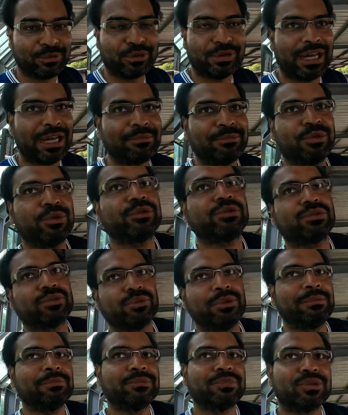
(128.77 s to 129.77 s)
time to
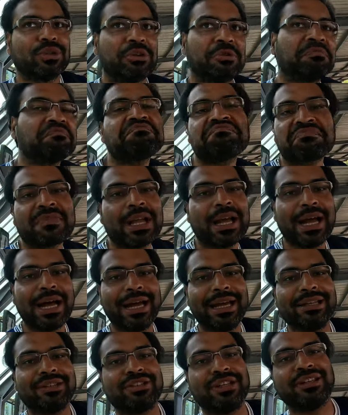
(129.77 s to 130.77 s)
swim, so
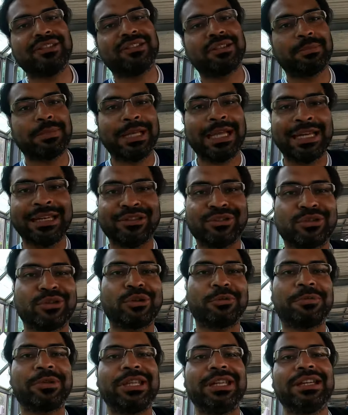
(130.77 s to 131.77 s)
I changed the plan and
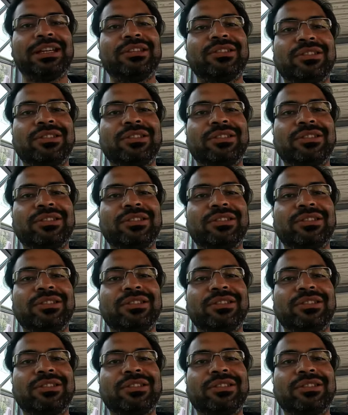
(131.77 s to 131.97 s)
stopped here.